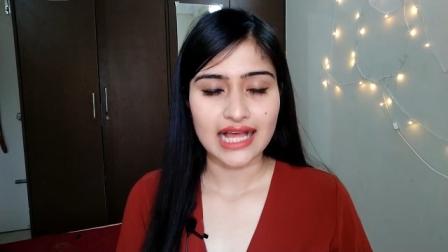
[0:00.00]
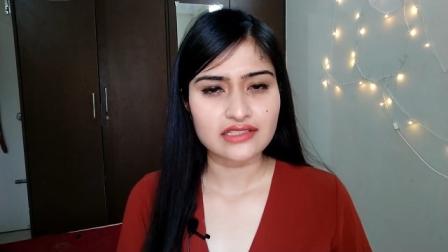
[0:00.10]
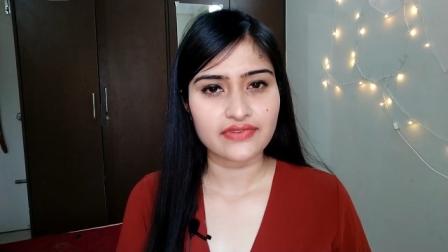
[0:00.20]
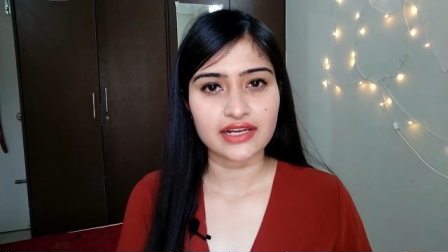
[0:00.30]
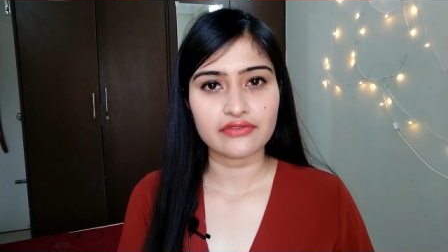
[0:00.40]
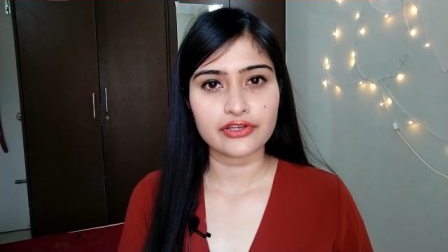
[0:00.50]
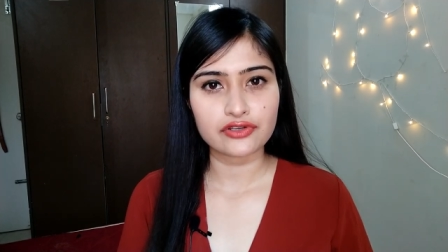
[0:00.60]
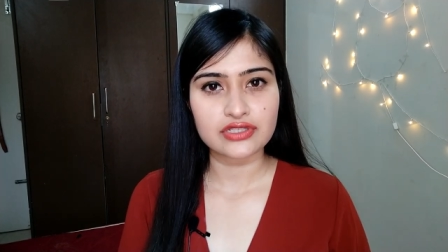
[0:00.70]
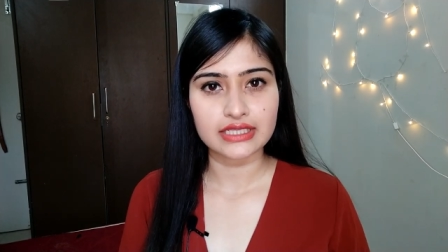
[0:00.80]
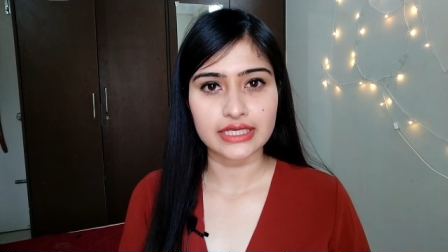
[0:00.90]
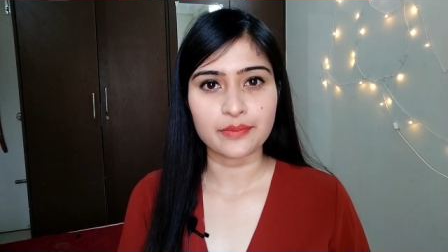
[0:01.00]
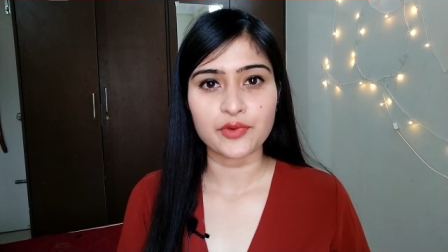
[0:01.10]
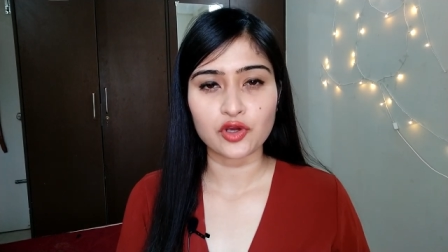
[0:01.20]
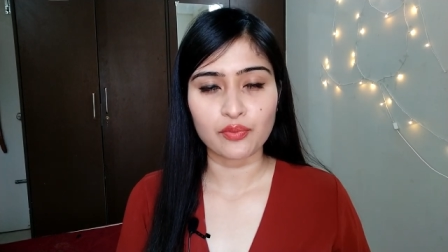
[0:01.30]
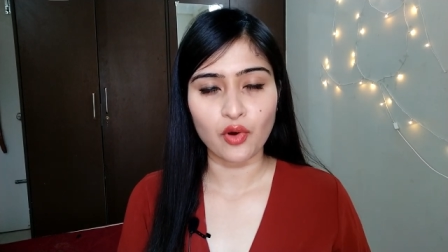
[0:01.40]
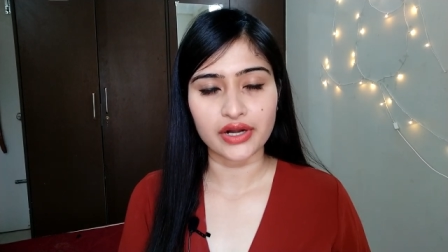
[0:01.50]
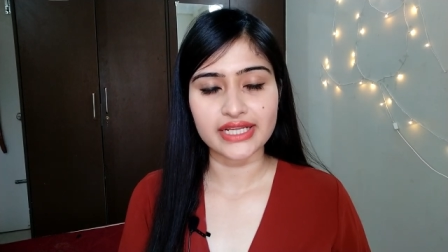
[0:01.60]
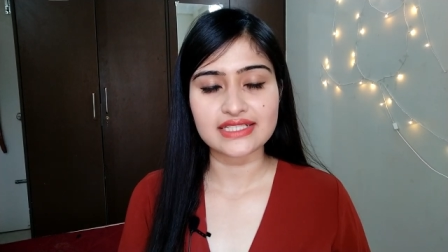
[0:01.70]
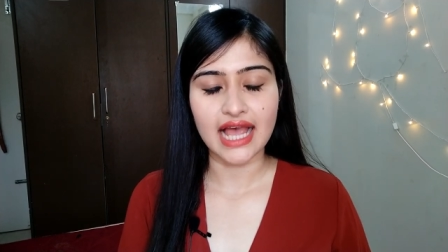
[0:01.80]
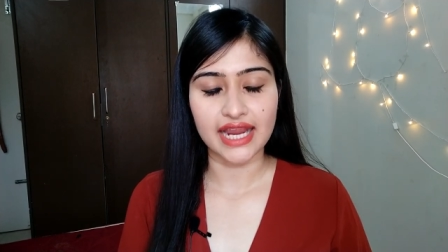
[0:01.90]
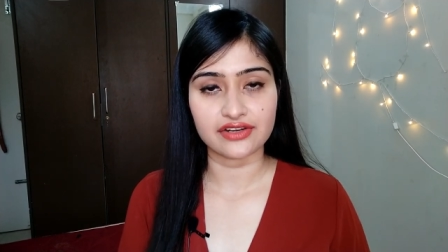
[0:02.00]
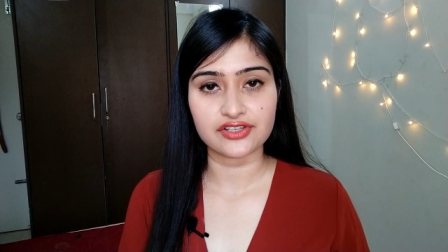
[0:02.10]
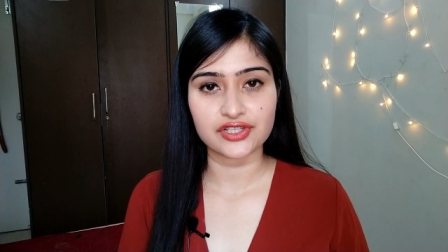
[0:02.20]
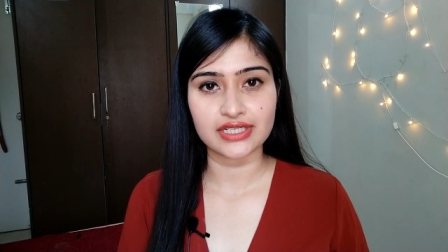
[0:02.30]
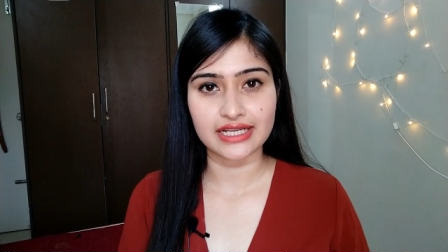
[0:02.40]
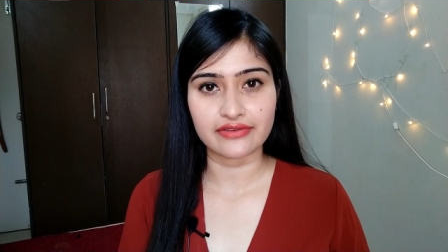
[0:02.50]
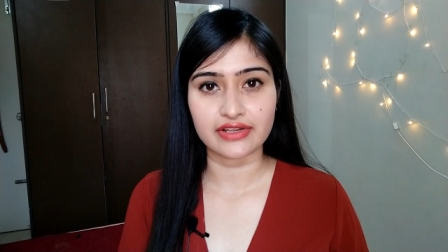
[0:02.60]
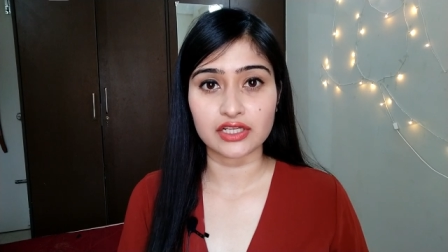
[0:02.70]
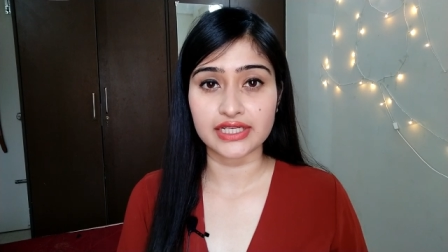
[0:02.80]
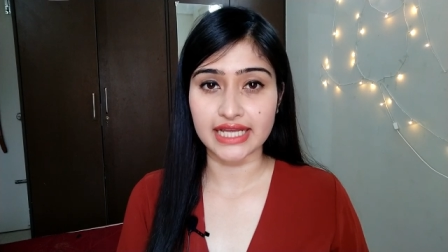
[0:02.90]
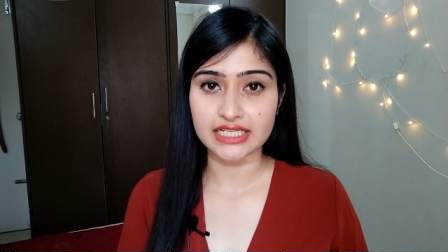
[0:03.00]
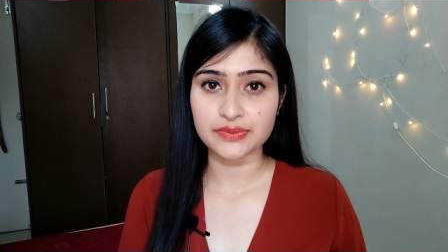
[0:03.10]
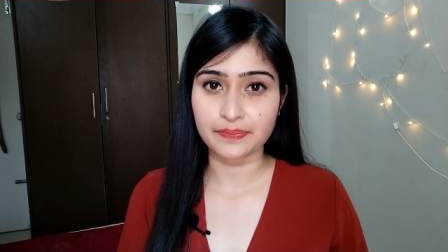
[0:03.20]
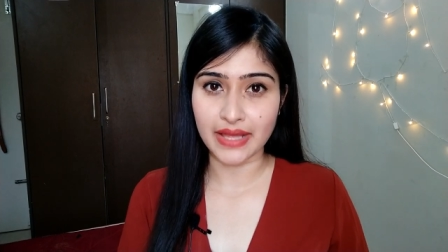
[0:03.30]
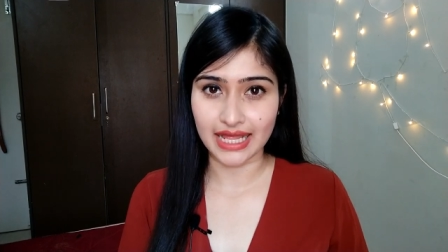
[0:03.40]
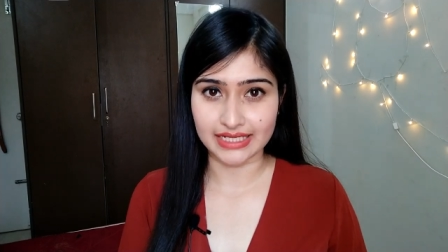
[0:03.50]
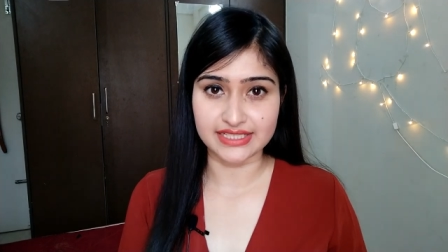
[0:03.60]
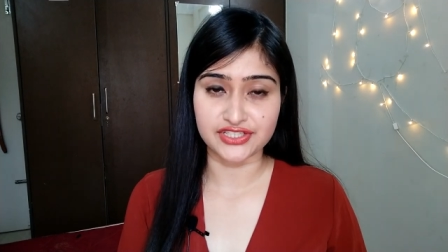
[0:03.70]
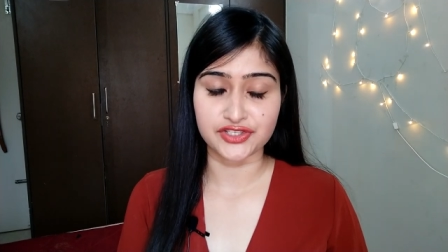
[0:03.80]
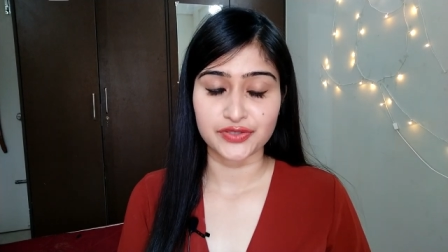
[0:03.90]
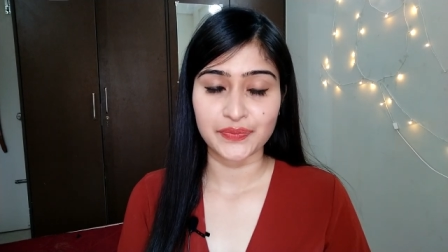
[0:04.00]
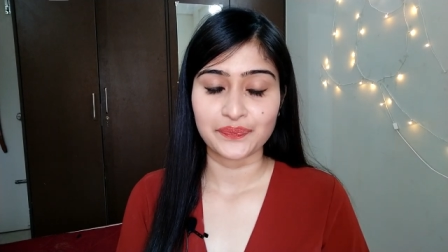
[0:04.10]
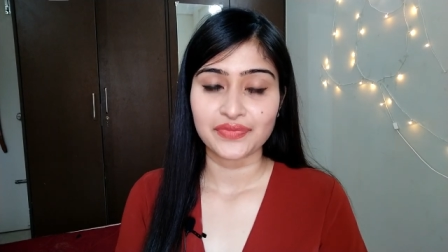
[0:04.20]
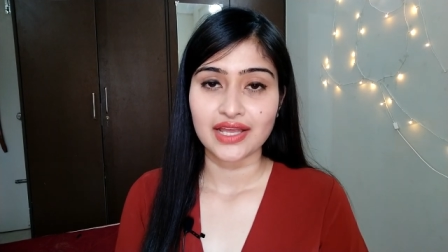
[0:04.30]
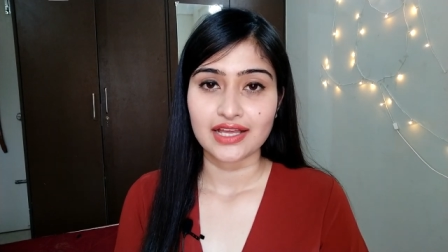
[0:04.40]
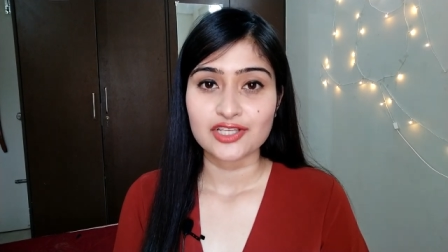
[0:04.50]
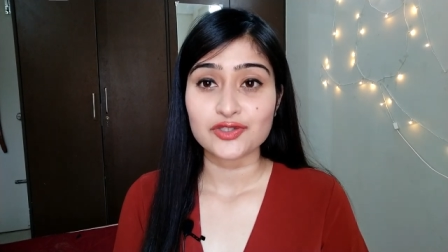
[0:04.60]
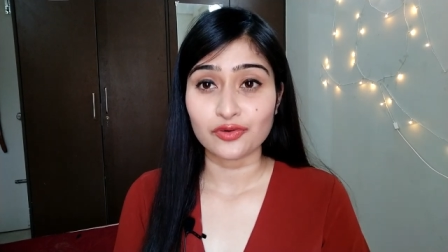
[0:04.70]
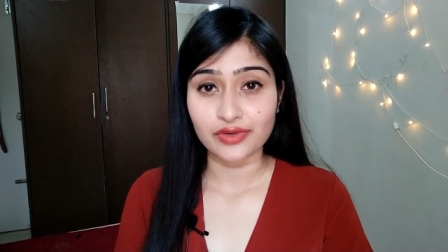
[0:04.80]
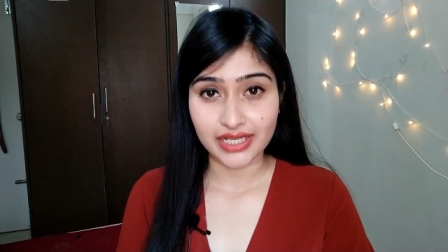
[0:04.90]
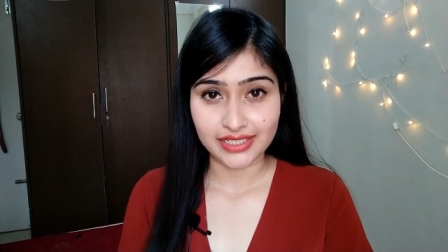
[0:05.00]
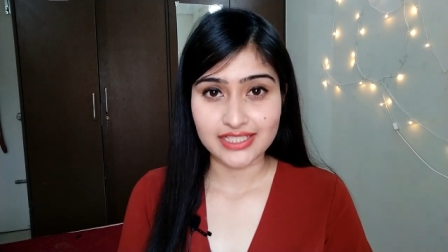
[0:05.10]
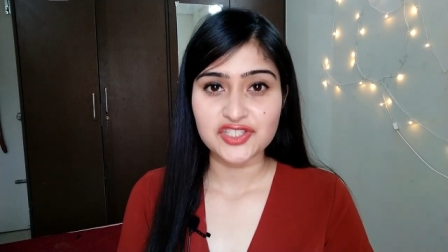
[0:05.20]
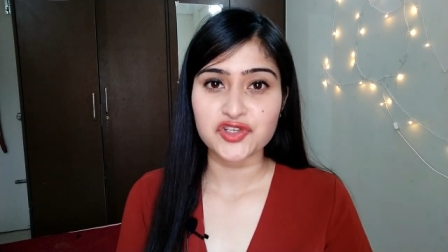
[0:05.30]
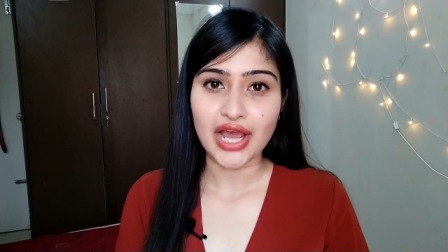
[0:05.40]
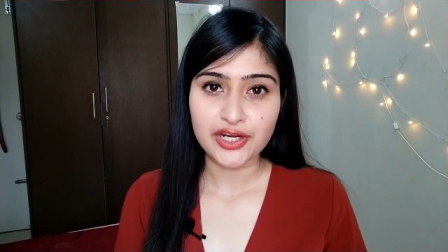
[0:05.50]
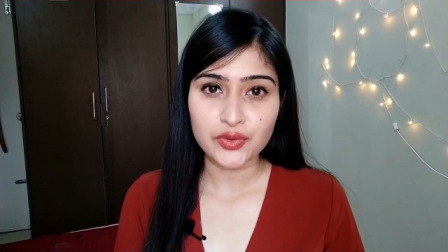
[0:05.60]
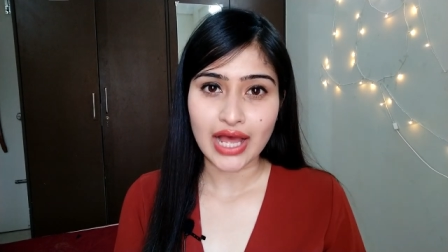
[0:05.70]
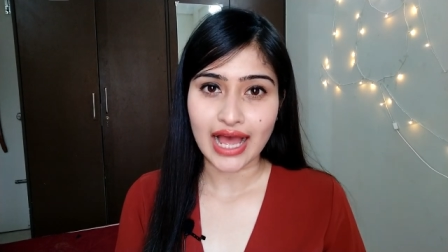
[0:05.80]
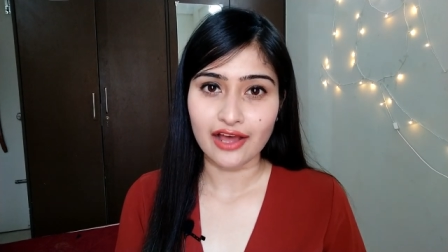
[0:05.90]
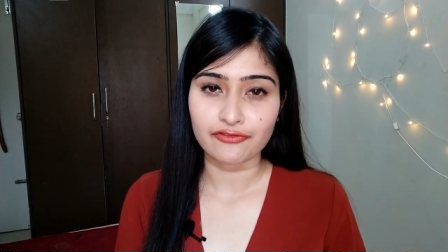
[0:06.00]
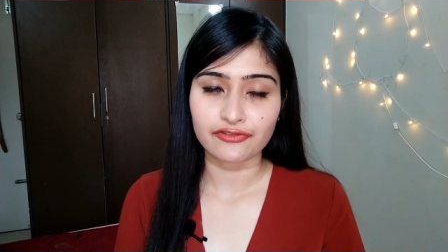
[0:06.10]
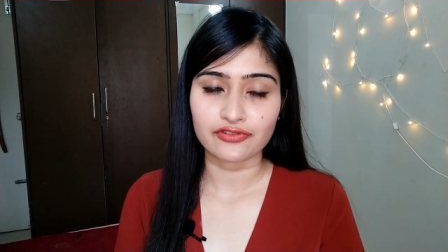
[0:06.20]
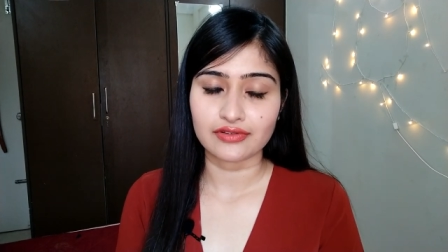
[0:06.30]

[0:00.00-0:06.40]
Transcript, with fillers: as whenever you sleep, your body's hydration level gets balanced. So ladies, try to have